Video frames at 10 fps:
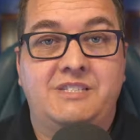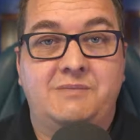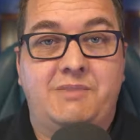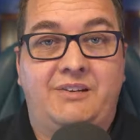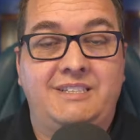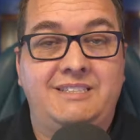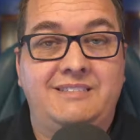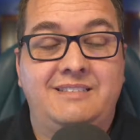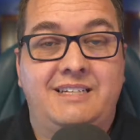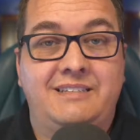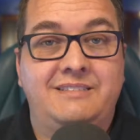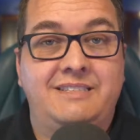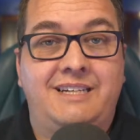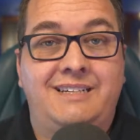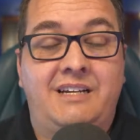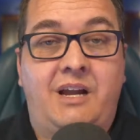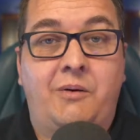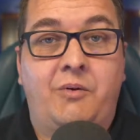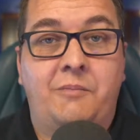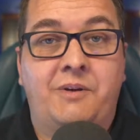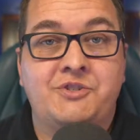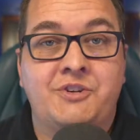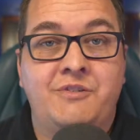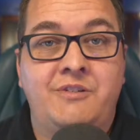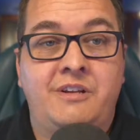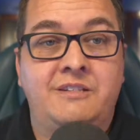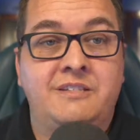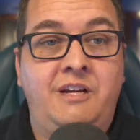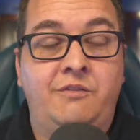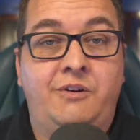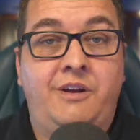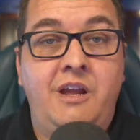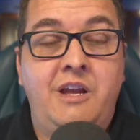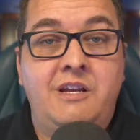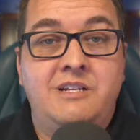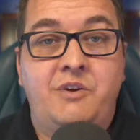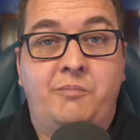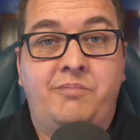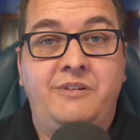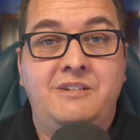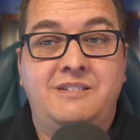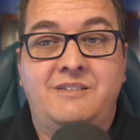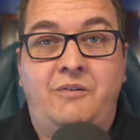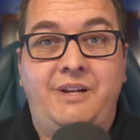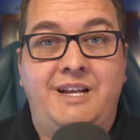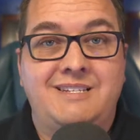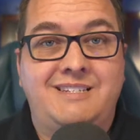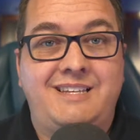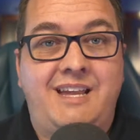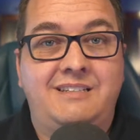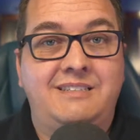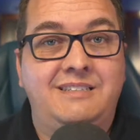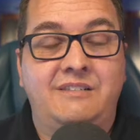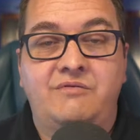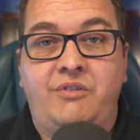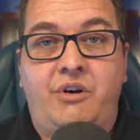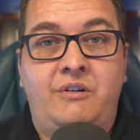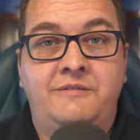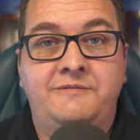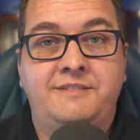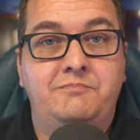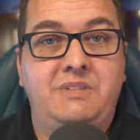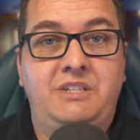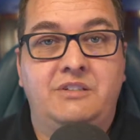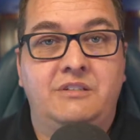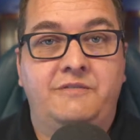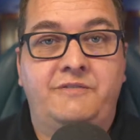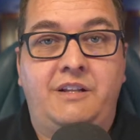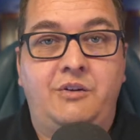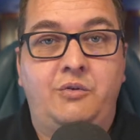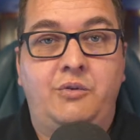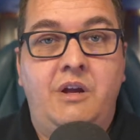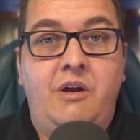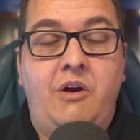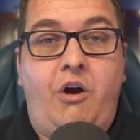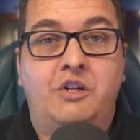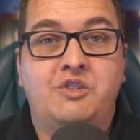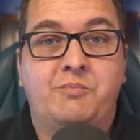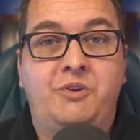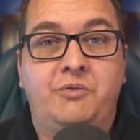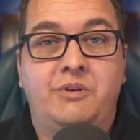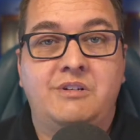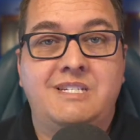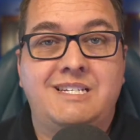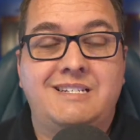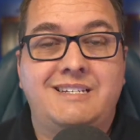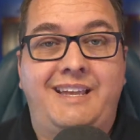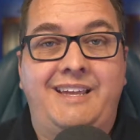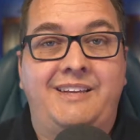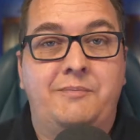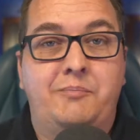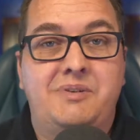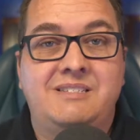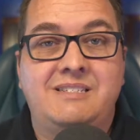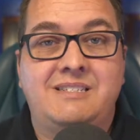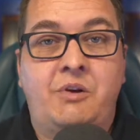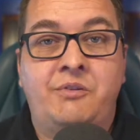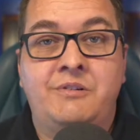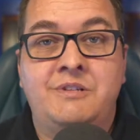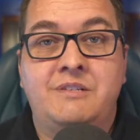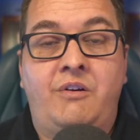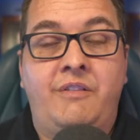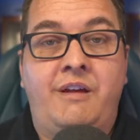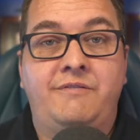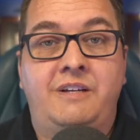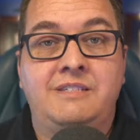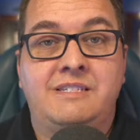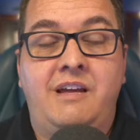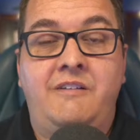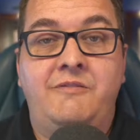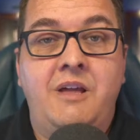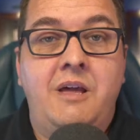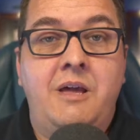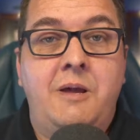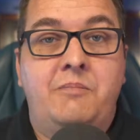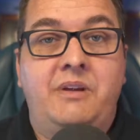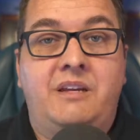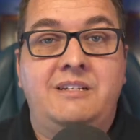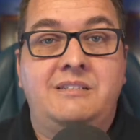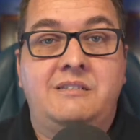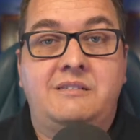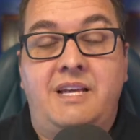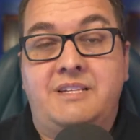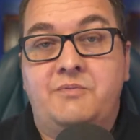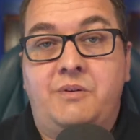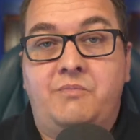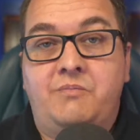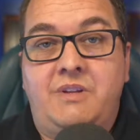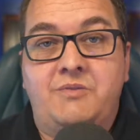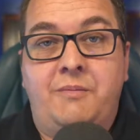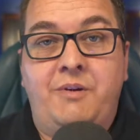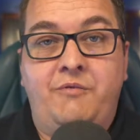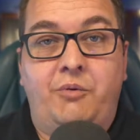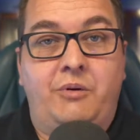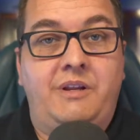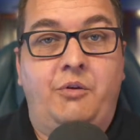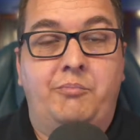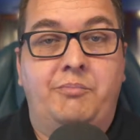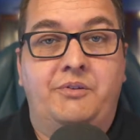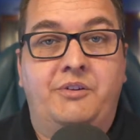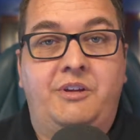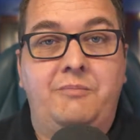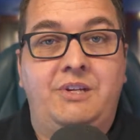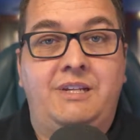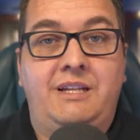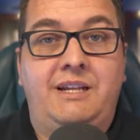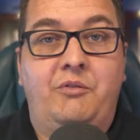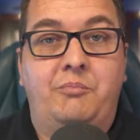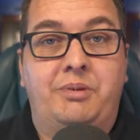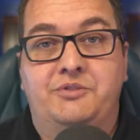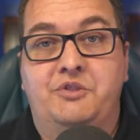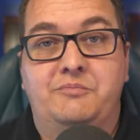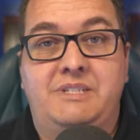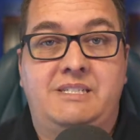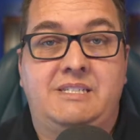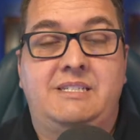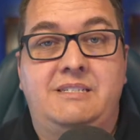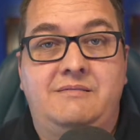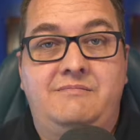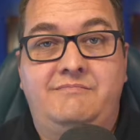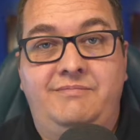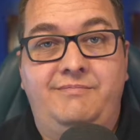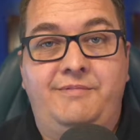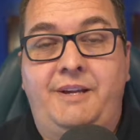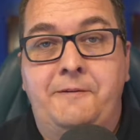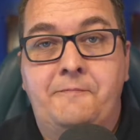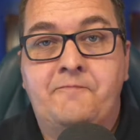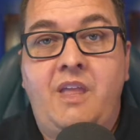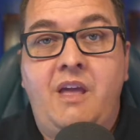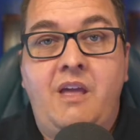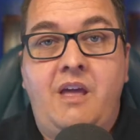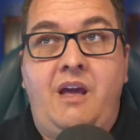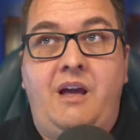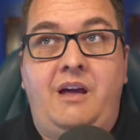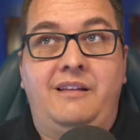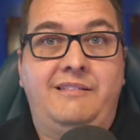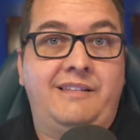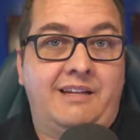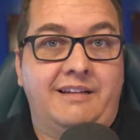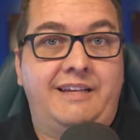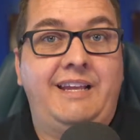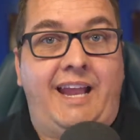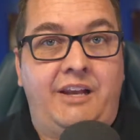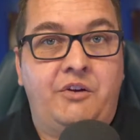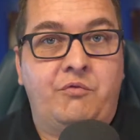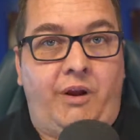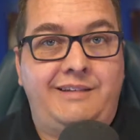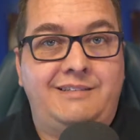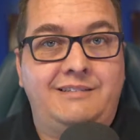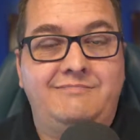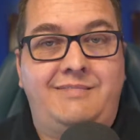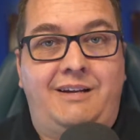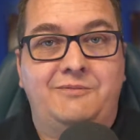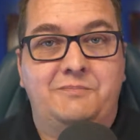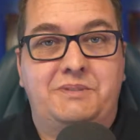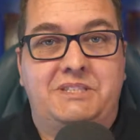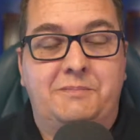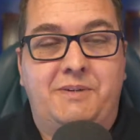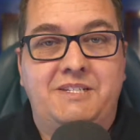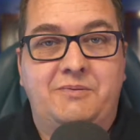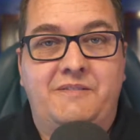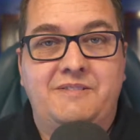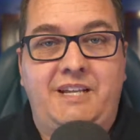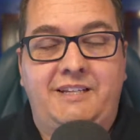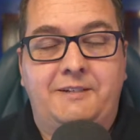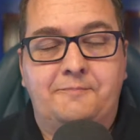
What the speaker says: about it that I want to make sure that it's covered. So please don't hesitate, get involved, meet your fellow entrepreneurs and business owners and all that fun stuff, because that's what I'm here for, to help build a community, to help build your business. Okay. Legally and right. That would be the best way of saying it.